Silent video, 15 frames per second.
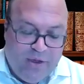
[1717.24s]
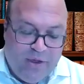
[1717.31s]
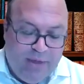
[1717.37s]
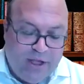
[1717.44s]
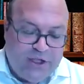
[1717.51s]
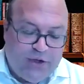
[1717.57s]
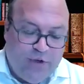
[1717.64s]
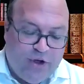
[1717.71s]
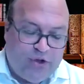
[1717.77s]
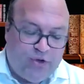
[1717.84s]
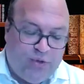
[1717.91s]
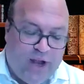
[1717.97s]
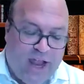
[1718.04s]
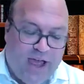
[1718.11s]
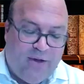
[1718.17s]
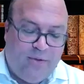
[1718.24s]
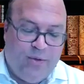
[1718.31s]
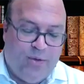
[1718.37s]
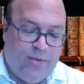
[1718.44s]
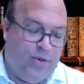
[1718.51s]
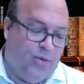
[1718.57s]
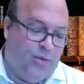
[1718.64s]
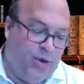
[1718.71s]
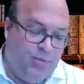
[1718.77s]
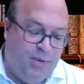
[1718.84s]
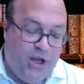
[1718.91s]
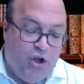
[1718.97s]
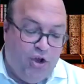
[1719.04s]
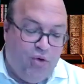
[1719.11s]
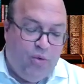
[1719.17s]
The mitzvos would
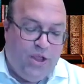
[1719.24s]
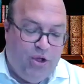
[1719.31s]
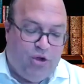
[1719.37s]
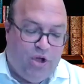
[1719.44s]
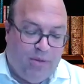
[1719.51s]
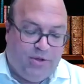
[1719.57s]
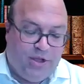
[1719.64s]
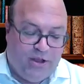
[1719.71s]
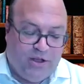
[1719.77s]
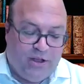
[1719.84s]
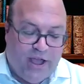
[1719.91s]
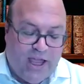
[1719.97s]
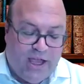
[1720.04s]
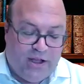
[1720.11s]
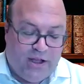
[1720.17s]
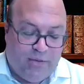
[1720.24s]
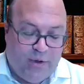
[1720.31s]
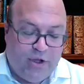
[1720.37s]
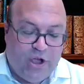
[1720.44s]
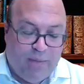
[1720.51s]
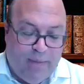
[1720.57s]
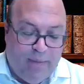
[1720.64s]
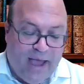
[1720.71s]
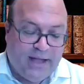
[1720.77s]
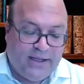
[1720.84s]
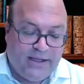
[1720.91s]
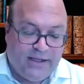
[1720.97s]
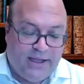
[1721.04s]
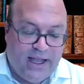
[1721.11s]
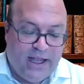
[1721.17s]
be new when you come to the land, when you come back
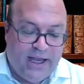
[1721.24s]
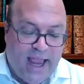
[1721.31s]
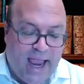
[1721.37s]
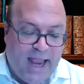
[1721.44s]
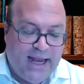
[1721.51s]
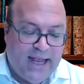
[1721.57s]
to the land.